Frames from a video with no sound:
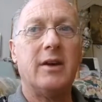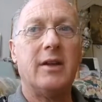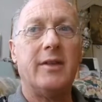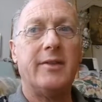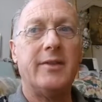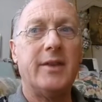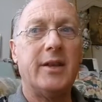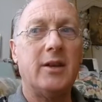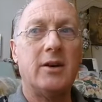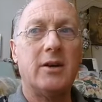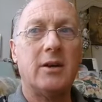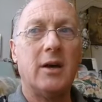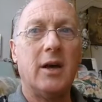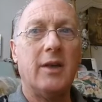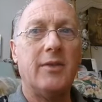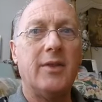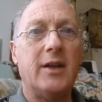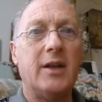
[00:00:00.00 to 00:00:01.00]
And
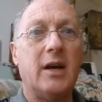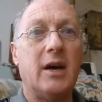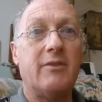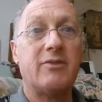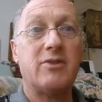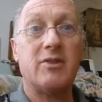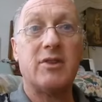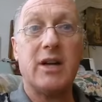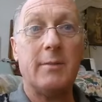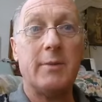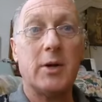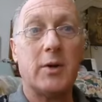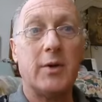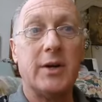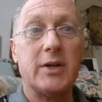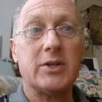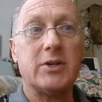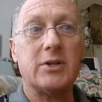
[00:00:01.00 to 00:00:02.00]
then after a couple of
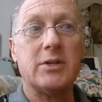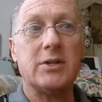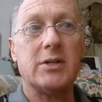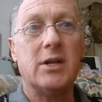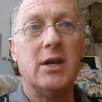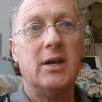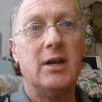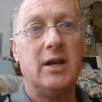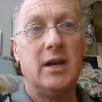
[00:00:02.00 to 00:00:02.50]
questions,